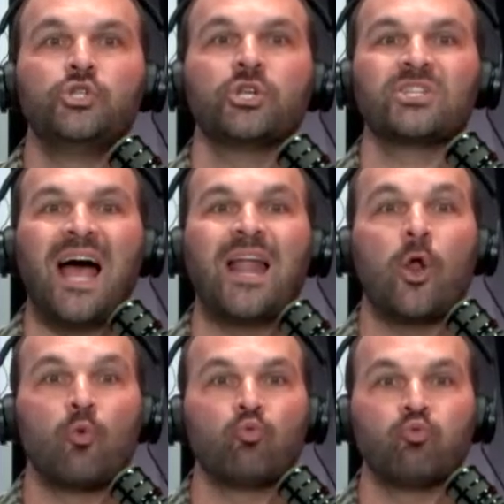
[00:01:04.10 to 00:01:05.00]
just
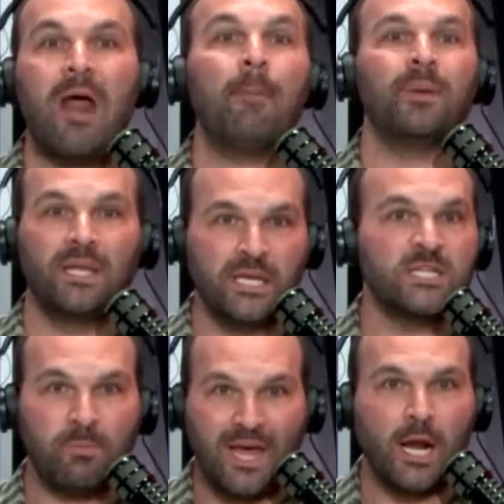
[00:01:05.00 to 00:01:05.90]
got rapidly
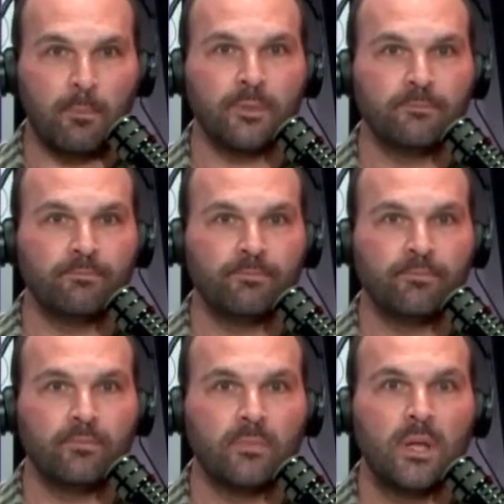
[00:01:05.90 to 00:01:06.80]
sped up.
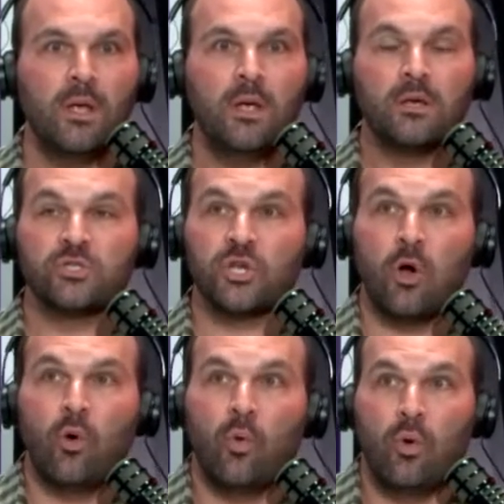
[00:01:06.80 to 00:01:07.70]

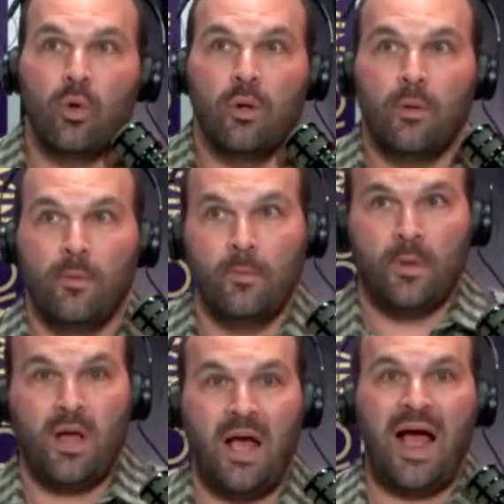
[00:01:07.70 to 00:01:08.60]
So
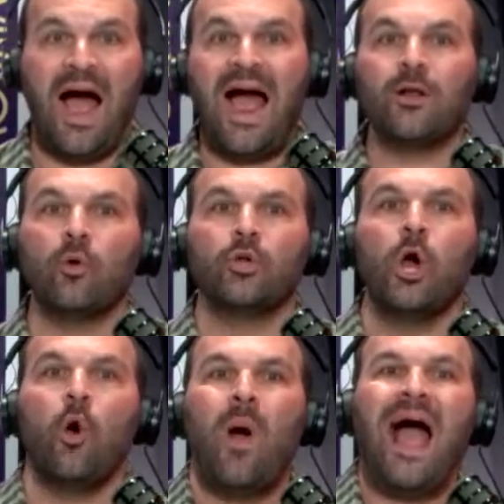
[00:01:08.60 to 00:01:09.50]
I don't
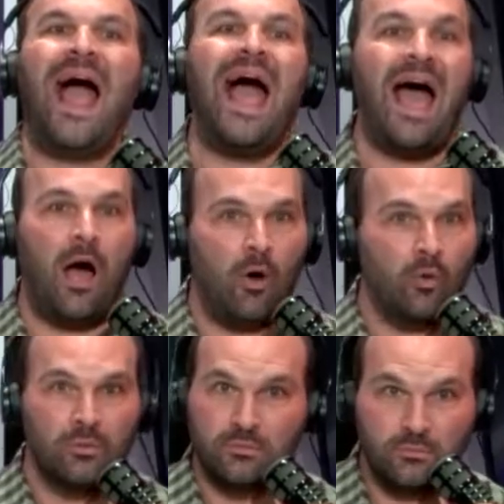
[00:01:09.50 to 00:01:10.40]
know how.